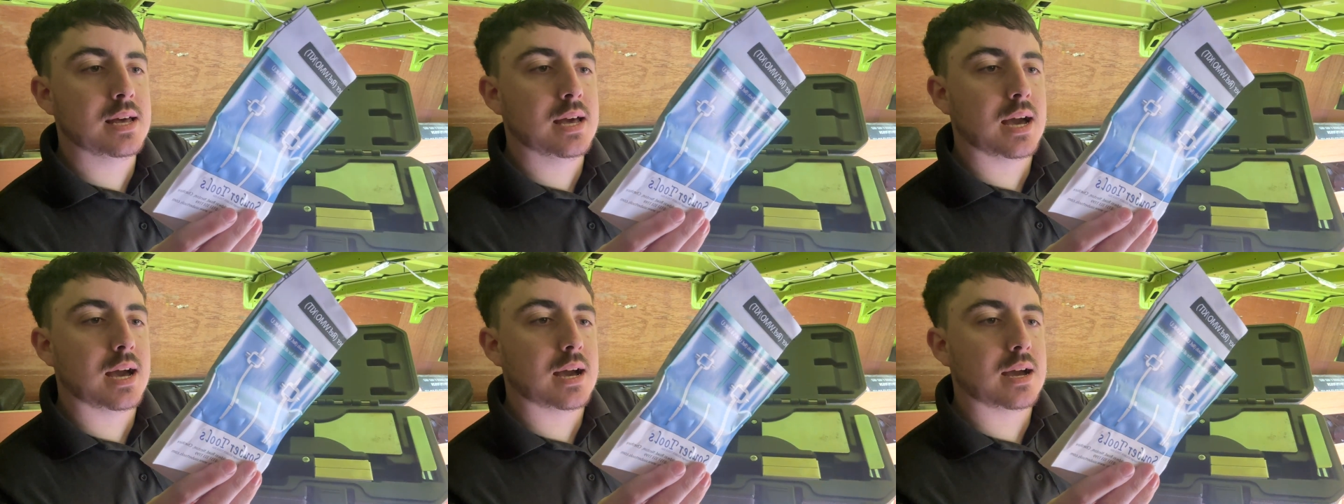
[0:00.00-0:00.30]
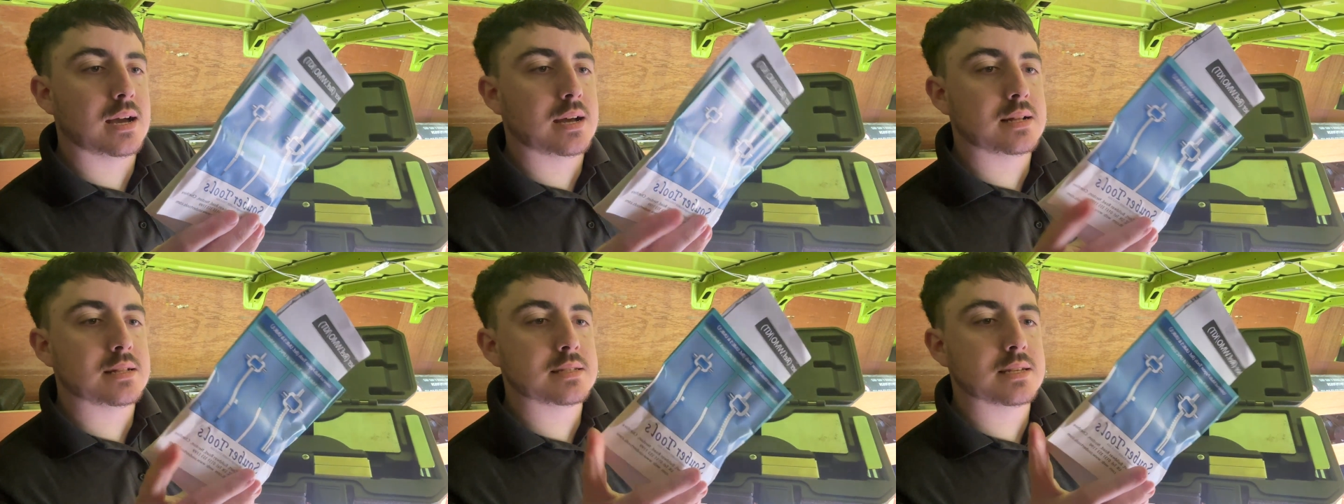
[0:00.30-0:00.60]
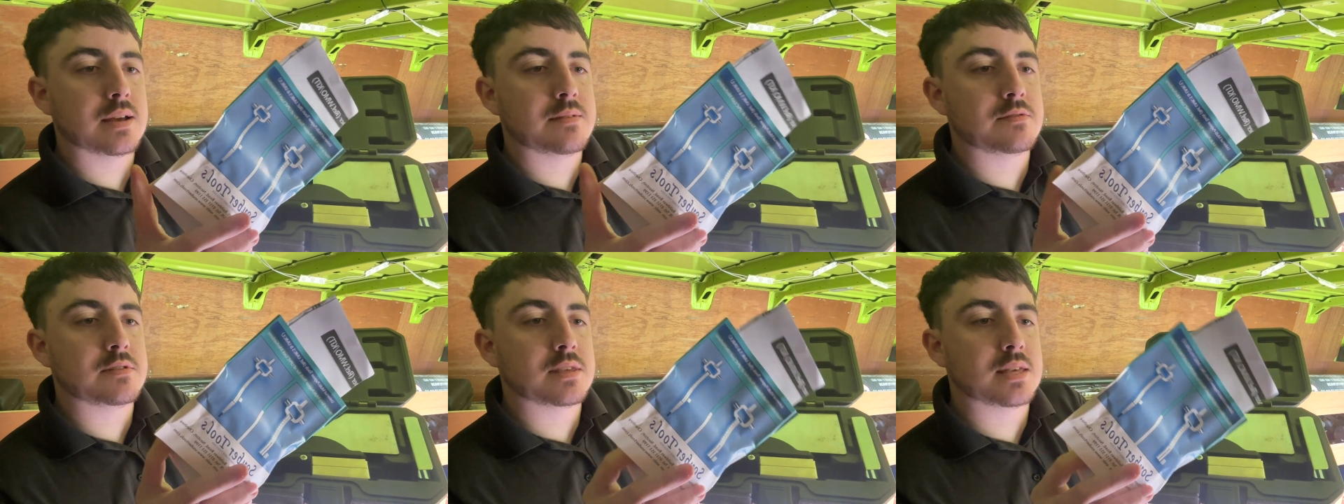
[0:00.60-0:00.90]
and
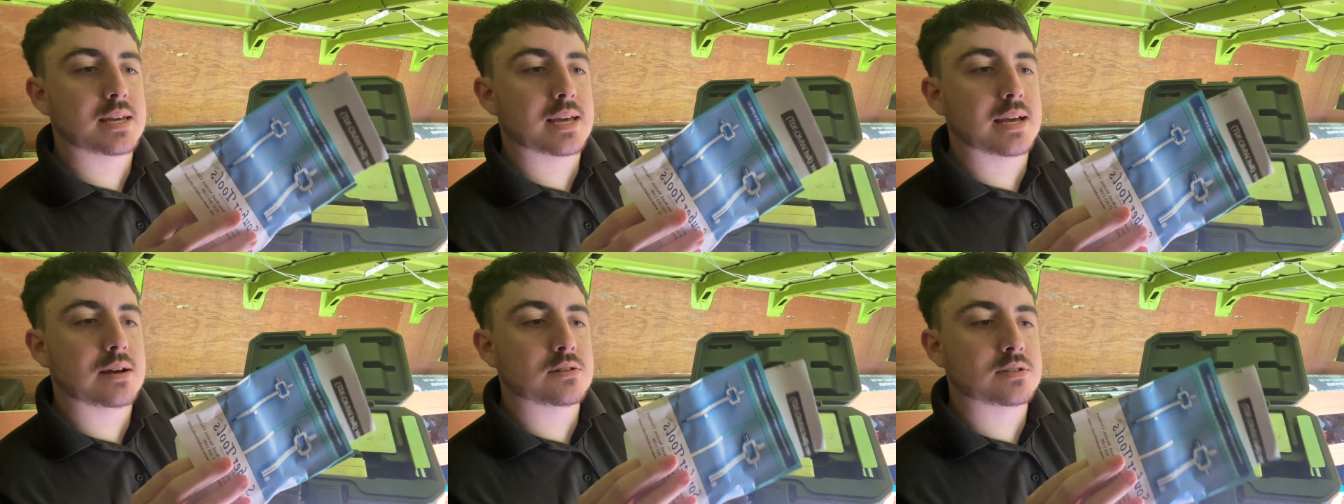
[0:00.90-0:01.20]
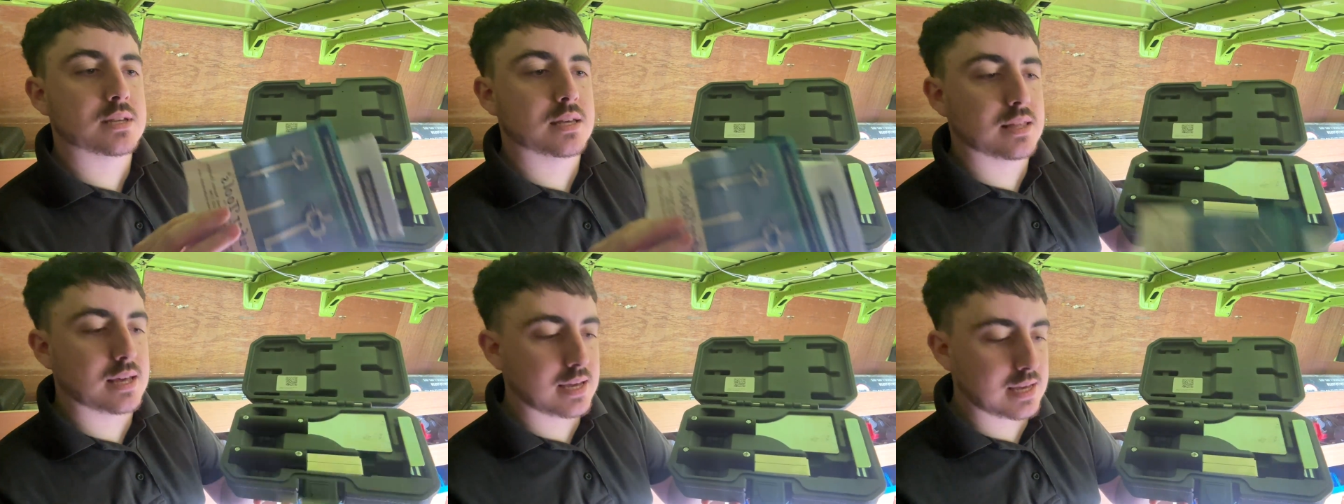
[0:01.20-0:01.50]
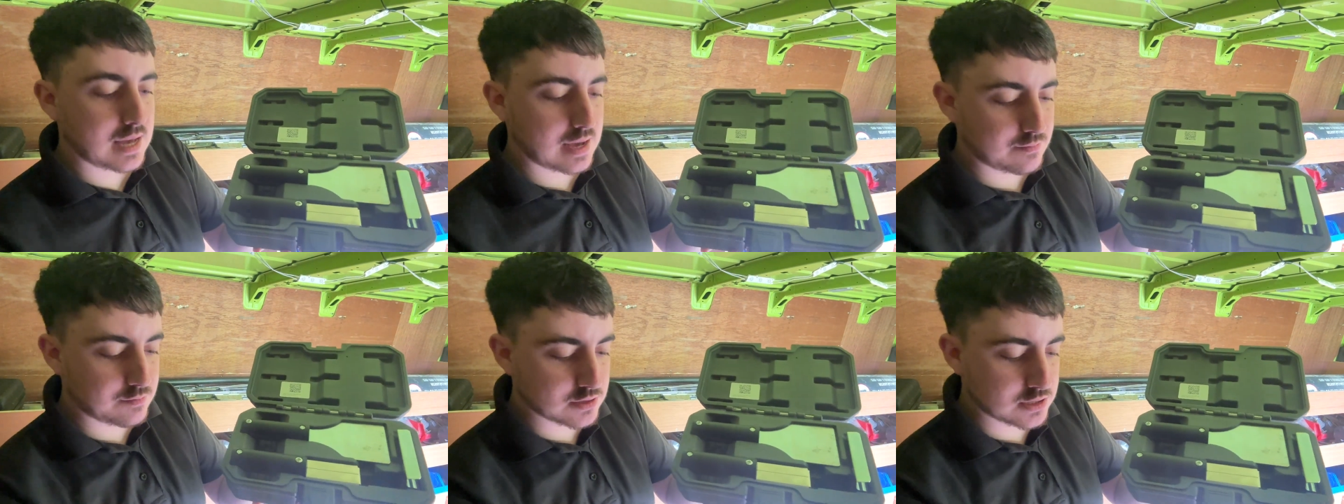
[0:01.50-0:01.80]
everything else that
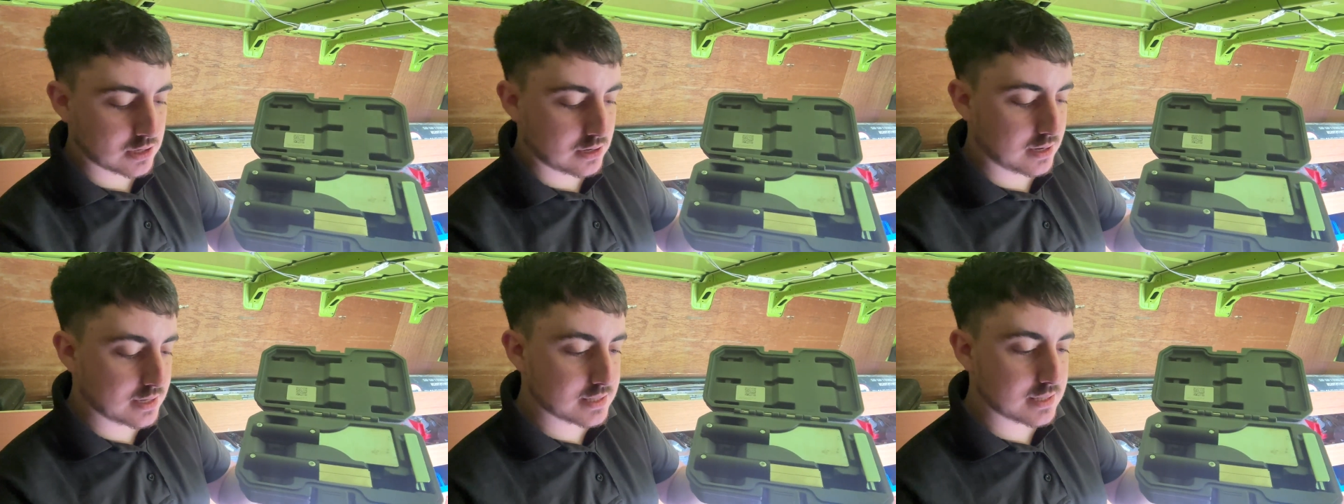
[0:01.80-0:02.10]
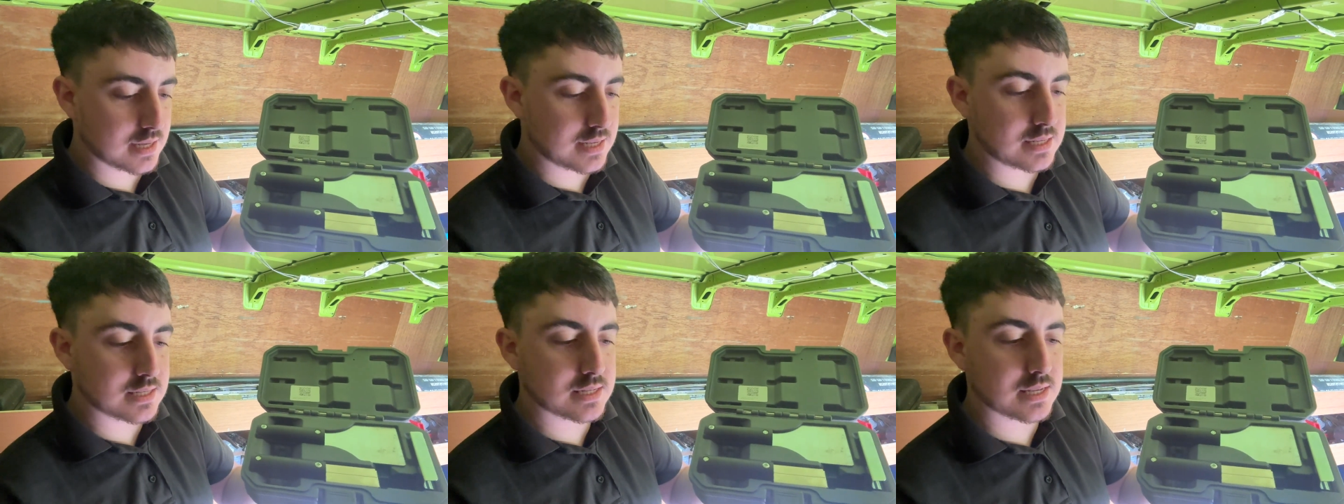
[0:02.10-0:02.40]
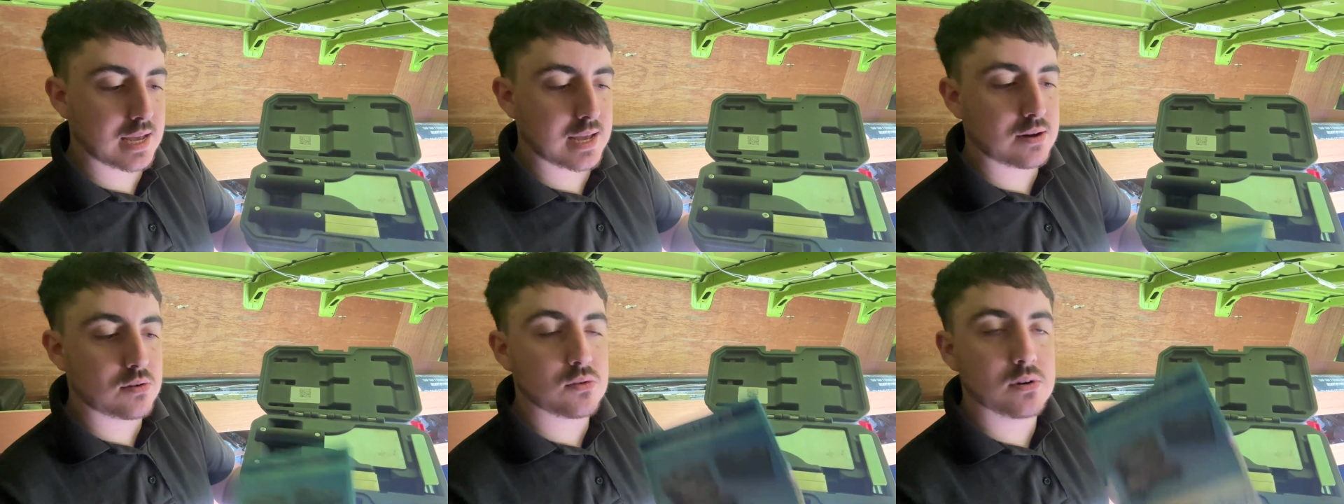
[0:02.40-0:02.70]
they advertise they
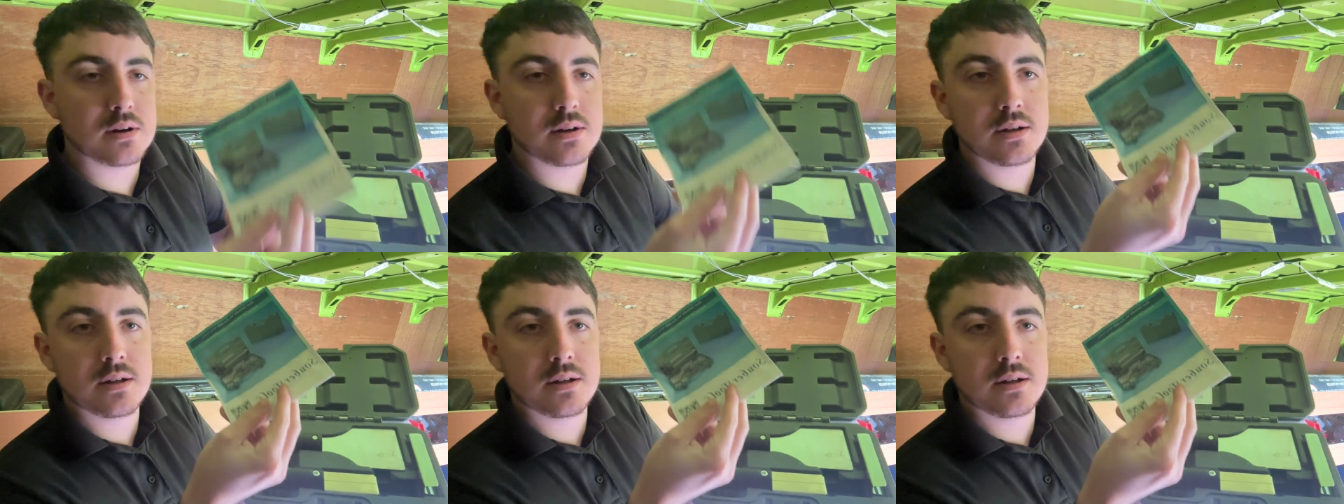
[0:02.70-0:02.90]
sell,